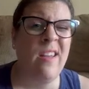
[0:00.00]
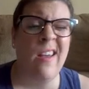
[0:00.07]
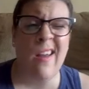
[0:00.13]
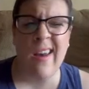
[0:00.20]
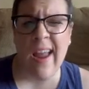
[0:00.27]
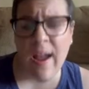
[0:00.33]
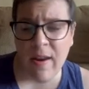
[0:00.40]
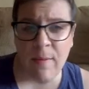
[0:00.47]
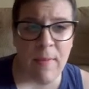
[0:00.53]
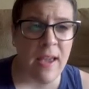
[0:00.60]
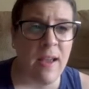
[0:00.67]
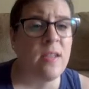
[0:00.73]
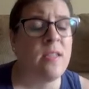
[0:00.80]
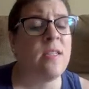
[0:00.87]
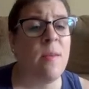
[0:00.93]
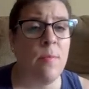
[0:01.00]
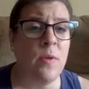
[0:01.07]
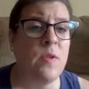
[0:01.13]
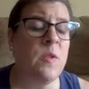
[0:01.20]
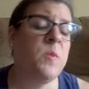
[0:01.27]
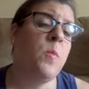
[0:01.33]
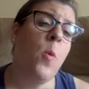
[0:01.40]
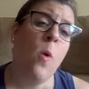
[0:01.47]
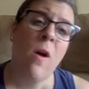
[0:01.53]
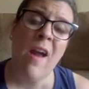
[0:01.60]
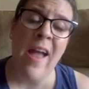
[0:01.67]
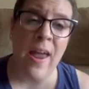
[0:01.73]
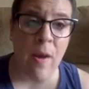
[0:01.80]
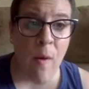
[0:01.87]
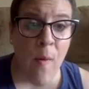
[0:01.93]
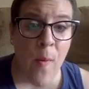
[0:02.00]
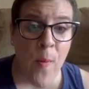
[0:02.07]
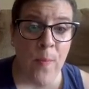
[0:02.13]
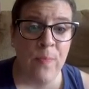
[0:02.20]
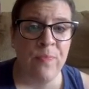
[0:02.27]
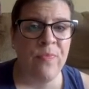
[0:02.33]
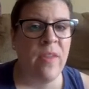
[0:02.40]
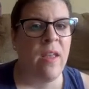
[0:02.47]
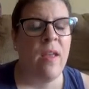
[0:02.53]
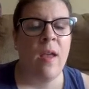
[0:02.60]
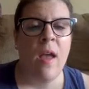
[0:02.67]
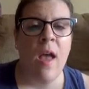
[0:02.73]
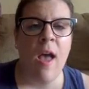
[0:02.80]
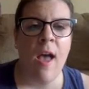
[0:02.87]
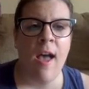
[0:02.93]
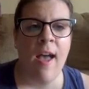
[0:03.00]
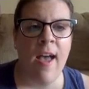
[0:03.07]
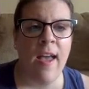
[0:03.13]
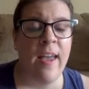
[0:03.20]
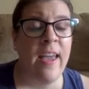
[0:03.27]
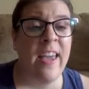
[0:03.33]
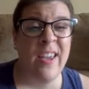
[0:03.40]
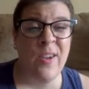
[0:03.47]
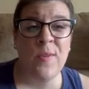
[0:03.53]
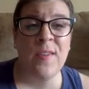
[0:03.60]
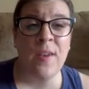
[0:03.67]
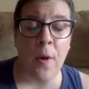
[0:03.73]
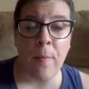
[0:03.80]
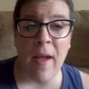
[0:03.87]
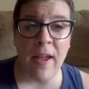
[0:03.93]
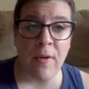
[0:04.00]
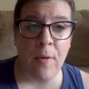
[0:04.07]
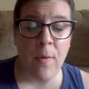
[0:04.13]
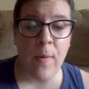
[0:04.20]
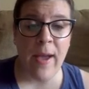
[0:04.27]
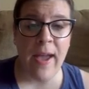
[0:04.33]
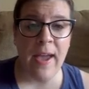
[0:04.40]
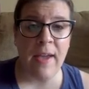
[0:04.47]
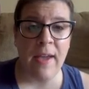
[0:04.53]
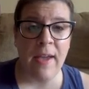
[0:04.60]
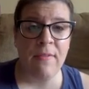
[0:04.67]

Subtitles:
on how to make a simple s'more at home using our microwave,